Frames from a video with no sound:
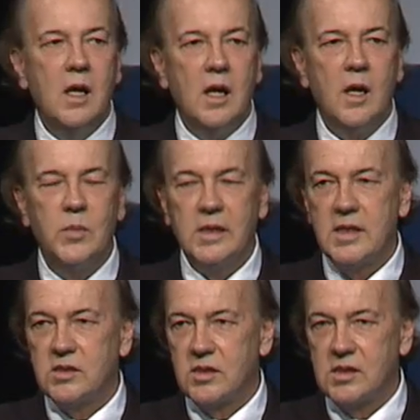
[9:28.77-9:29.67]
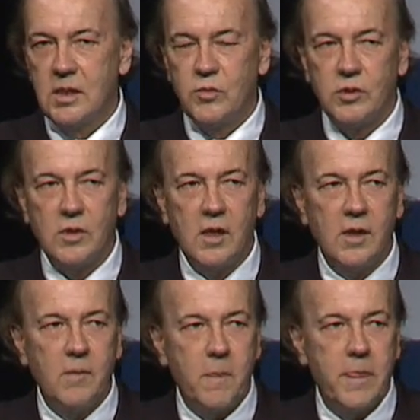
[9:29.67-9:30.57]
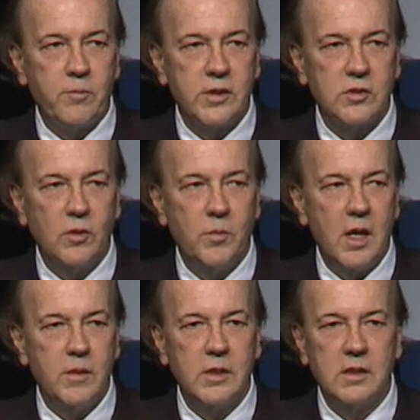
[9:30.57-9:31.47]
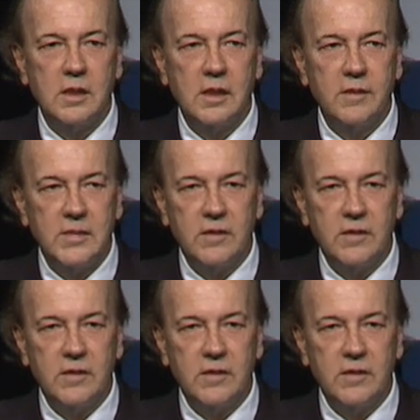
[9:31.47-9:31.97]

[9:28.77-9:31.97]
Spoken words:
But last December, President Obama,